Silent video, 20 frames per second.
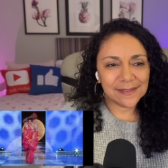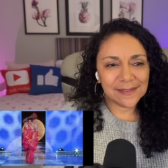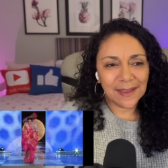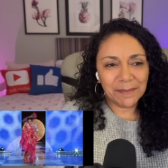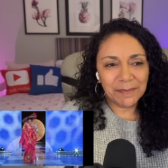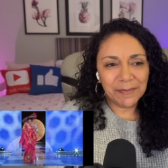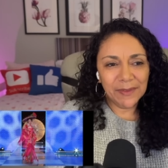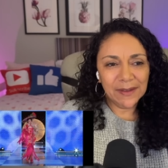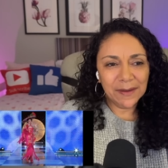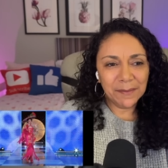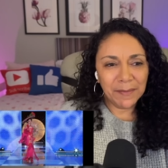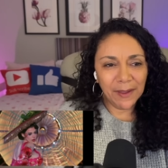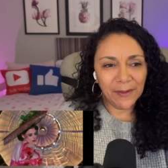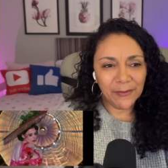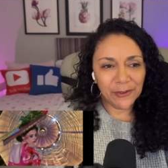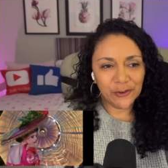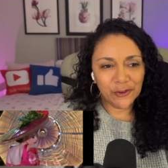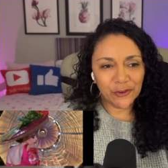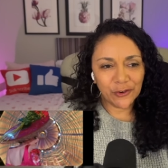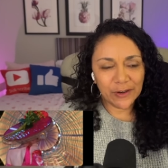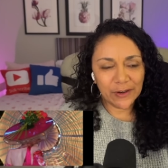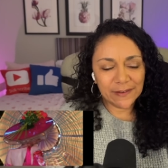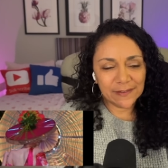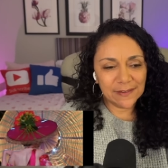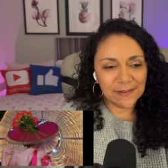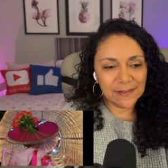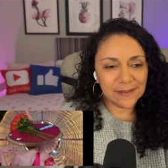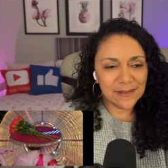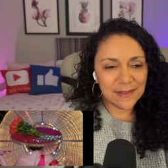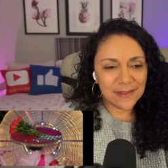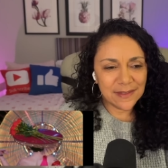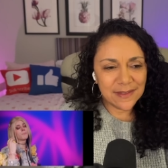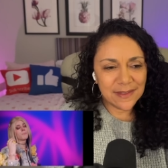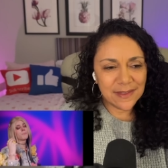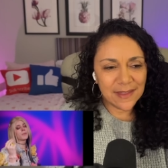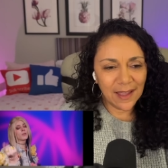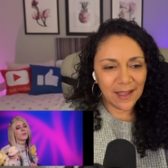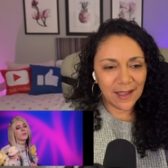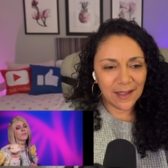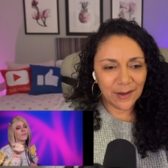something about the dress is
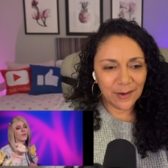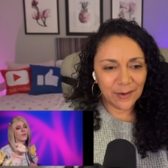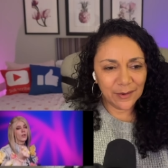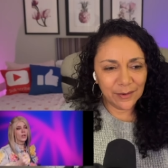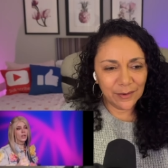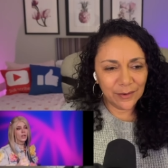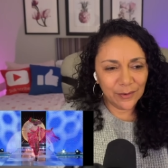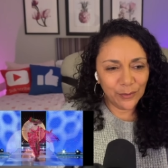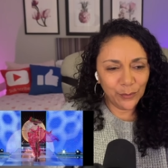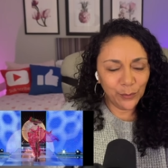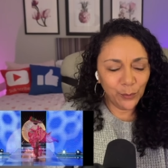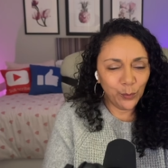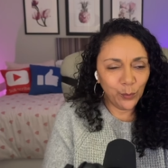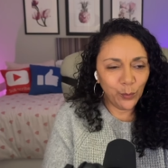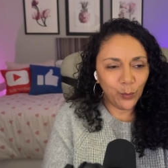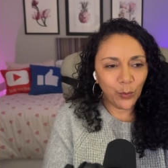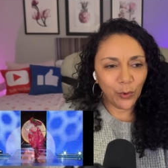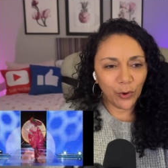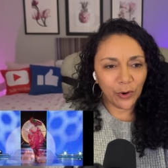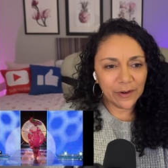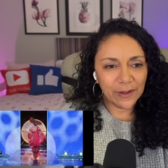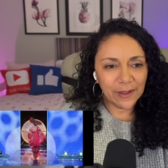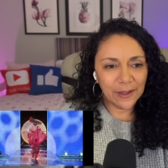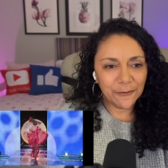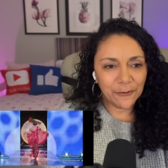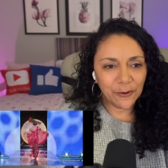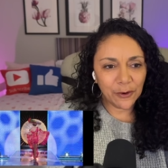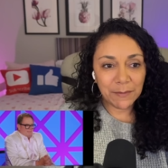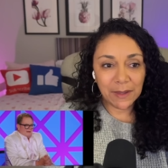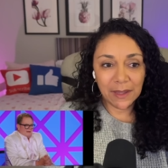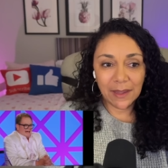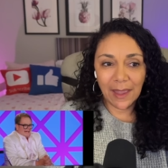not working for me.